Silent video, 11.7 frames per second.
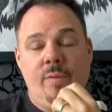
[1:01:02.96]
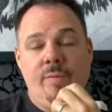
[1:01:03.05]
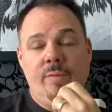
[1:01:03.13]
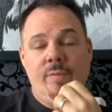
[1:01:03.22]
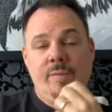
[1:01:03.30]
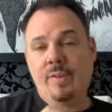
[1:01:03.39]
it for
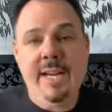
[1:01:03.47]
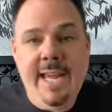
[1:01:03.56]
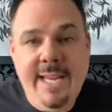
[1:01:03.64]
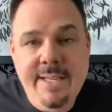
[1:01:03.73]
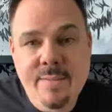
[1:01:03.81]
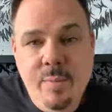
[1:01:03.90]
three
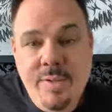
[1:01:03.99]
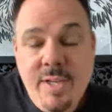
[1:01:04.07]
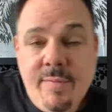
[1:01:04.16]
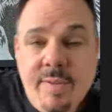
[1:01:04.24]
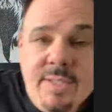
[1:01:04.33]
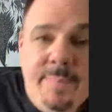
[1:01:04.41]
days with
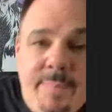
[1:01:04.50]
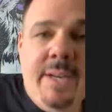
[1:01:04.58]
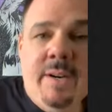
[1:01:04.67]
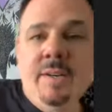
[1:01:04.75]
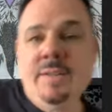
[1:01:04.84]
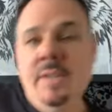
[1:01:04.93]
different
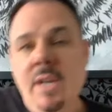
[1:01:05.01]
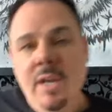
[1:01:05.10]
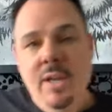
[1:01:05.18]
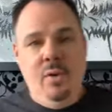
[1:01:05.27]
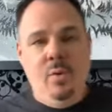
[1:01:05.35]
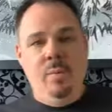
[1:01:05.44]
speakers.
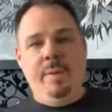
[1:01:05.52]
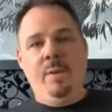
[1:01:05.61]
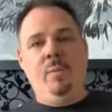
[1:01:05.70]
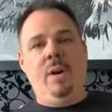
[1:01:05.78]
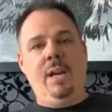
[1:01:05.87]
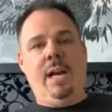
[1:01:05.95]
You would
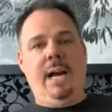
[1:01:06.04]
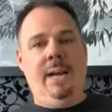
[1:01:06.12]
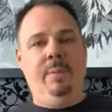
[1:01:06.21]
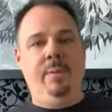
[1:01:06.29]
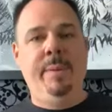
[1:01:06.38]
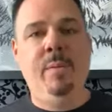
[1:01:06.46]
be one,
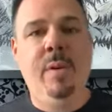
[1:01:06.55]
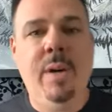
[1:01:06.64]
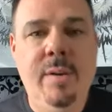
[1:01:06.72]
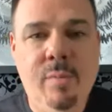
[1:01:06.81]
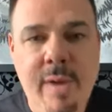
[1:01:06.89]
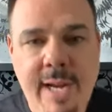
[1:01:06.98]
I would be
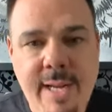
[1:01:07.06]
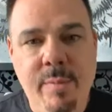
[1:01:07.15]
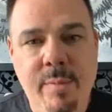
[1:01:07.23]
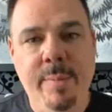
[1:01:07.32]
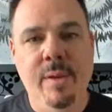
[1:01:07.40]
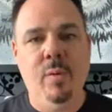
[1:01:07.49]
one, Randy
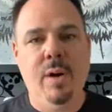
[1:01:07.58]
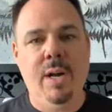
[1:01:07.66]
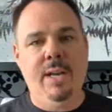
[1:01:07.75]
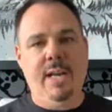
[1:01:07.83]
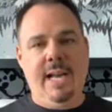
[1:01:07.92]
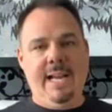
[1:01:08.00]
would be
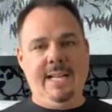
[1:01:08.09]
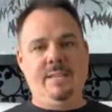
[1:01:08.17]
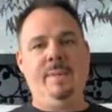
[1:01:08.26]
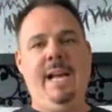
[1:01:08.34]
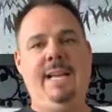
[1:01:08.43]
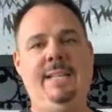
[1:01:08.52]
one. I got
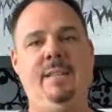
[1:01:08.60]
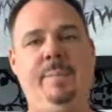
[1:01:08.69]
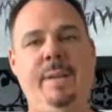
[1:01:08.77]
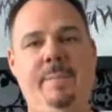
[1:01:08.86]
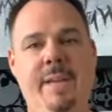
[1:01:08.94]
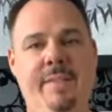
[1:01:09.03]
some guys in
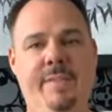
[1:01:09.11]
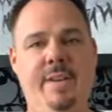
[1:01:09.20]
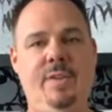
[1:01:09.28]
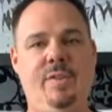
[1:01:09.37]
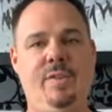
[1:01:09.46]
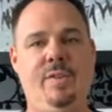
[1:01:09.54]
the P P F
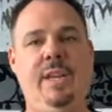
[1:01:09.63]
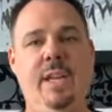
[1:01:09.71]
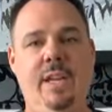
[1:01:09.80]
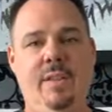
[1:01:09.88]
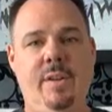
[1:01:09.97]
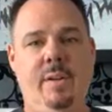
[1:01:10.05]

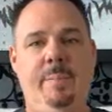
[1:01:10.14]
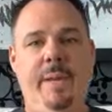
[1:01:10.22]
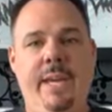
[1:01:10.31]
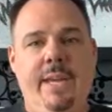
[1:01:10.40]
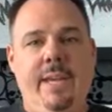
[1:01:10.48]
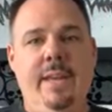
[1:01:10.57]
industry that are
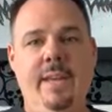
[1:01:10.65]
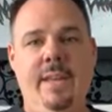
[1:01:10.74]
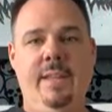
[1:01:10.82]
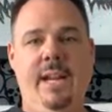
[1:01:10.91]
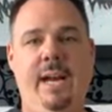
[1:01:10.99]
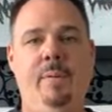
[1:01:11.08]
big
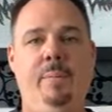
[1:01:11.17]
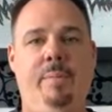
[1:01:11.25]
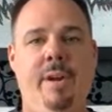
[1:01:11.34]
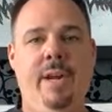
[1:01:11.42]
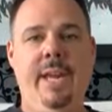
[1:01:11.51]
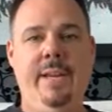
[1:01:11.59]
that I would
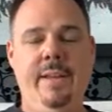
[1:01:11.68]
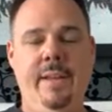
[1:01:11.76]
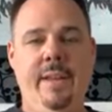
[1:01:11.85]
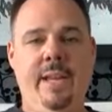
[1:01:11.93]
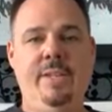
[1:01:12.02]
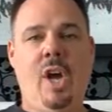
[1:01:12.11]
bring in
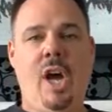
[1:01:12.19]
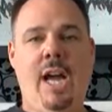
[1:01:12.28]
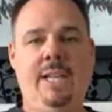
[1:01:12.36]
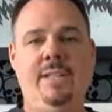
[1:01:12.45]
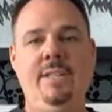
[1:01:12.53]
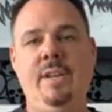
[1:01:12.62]
and
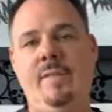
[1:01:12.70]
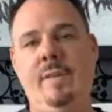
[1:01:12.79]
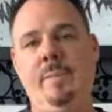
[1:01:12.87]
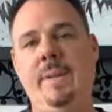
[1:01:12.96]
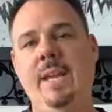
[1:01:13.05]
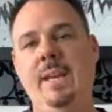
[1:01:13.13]
talk to
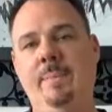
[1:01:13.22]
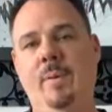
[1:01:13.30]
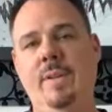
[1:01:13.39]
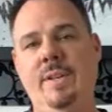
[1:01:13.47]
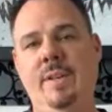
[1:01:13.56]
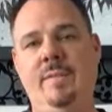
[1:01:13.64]
different
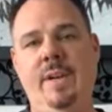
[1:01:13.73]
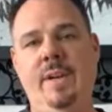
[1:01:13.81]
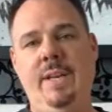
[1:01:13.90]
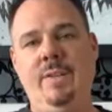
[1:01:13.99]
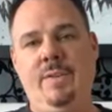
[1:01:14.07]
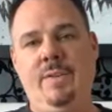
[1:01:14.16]
people in different
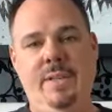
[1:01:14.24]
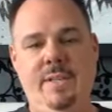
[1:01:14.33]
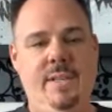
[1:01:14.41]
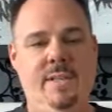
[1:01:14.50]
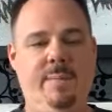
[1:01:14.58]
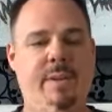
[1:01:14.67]
industries. It
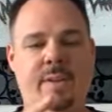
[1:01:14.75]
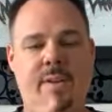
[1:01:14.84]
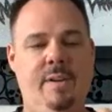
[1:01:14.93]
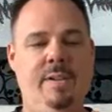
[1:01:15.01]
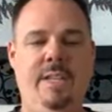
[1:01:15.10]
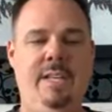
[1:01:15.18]
doesn't mean that
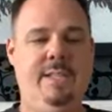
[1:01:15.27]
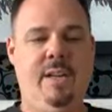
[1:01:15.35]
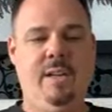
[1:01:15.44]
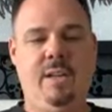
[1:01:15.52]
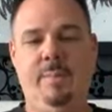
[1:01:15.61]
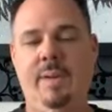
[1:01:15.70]
you're in detail.
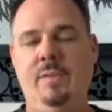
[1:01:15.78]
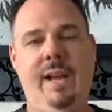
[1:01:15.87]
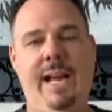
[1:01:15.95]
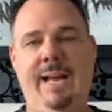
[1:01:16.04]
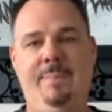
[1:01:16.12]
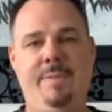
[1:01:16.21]
It could be in
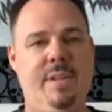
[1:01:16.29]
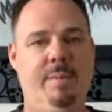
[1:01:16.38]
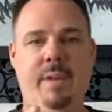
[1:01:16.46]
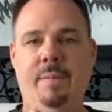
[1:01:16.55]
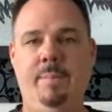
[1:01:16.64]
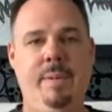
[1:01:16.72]
wraps, it could
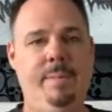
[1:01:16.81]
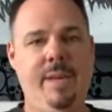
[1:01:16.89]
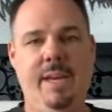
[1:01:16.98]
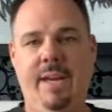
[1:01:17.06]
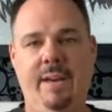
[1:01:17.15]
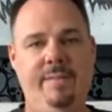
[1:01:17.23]
be in P
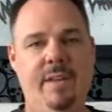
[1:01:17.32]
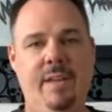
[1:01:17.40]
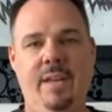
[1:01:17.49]
P F,